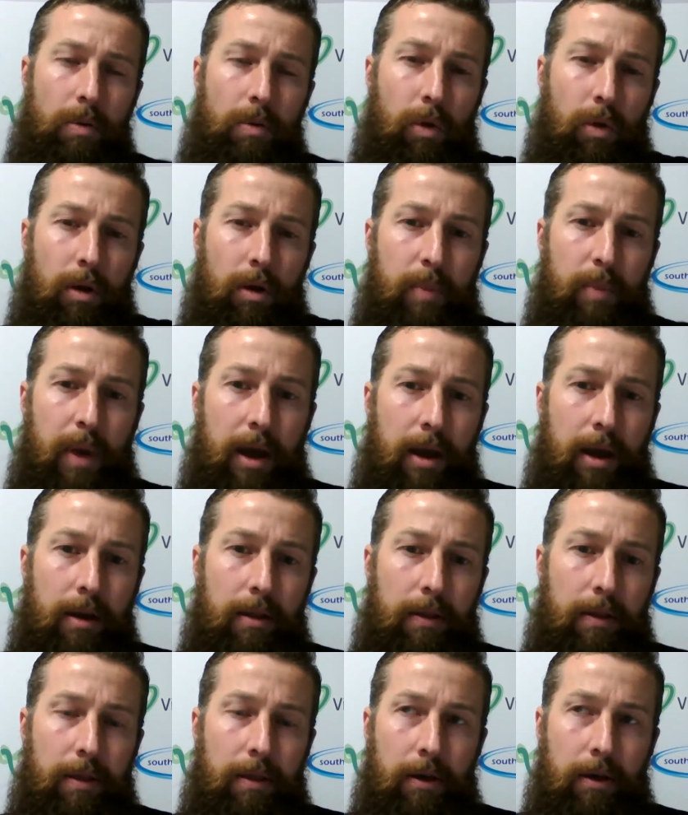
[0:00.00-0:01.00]
what
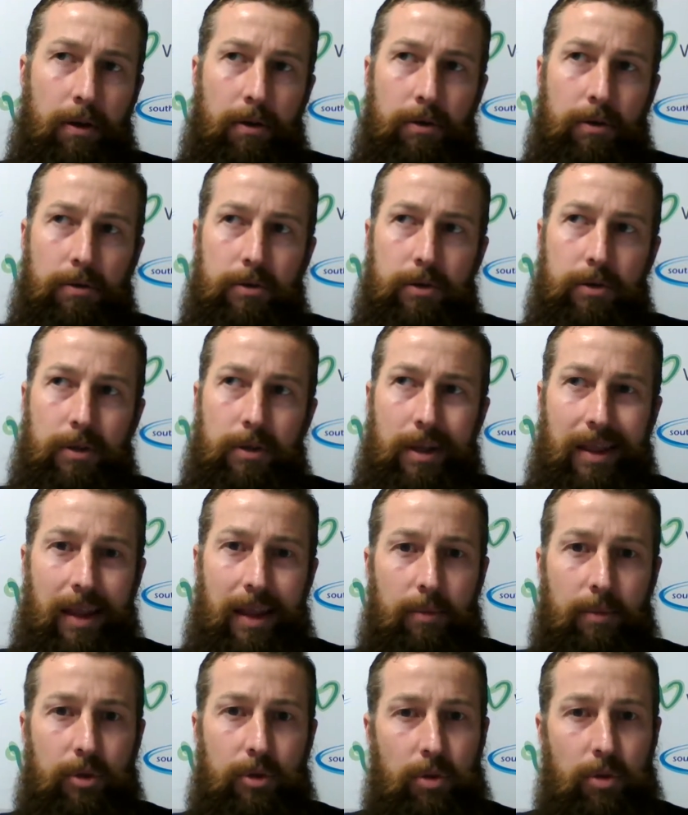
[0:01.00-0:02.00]
about those
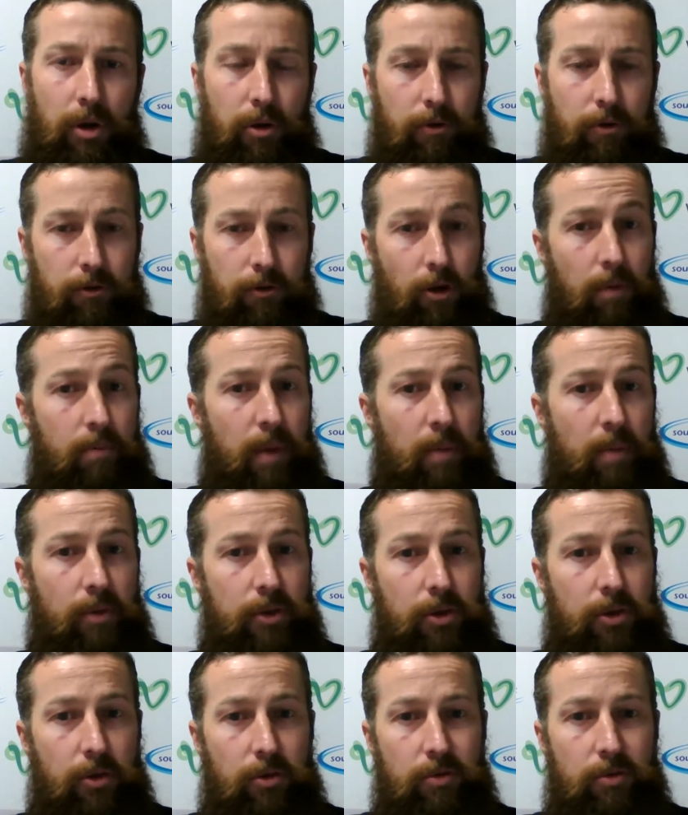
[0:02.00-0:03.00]
clubs who've got
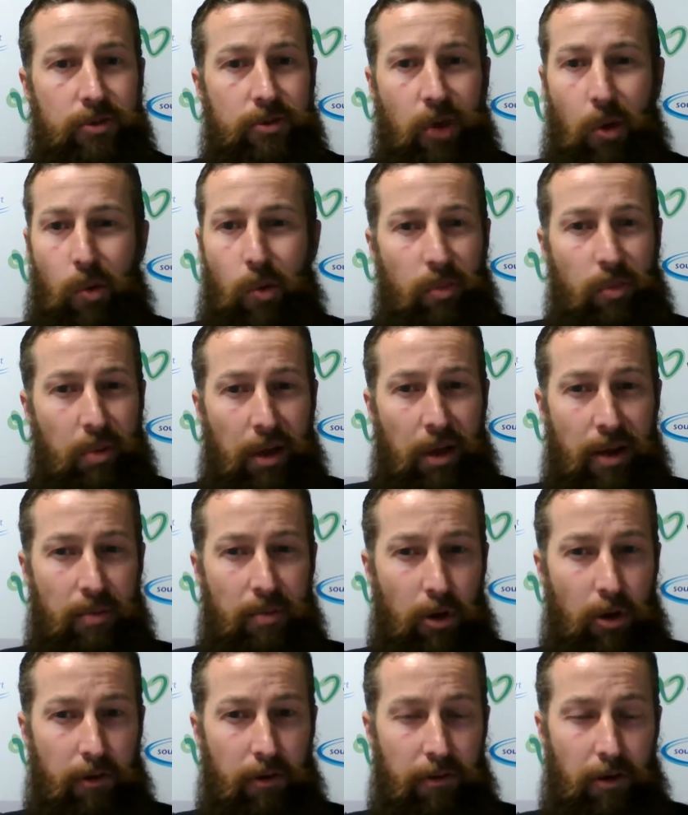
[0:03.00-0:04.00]
members who don't want to play
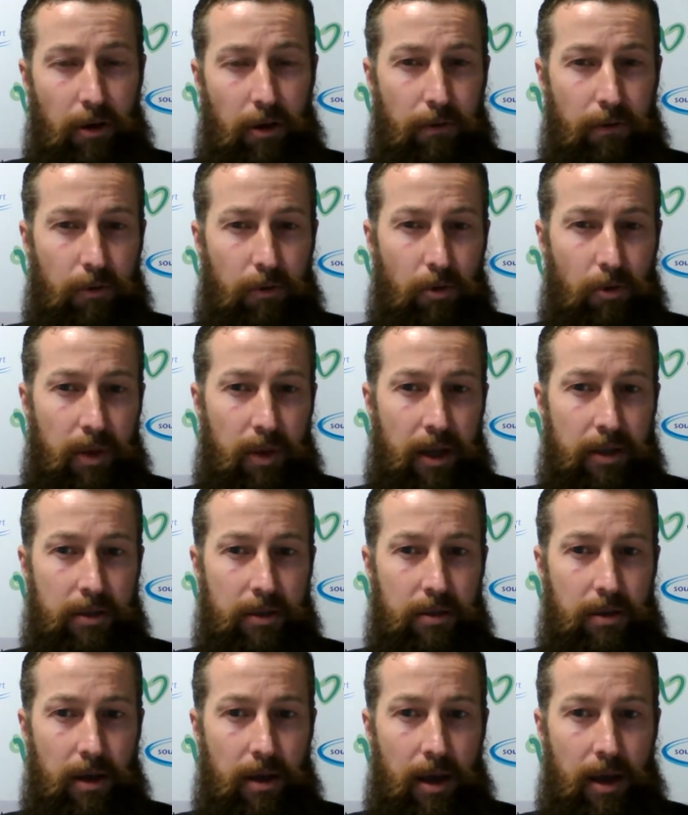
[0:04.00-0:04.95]
modified formats,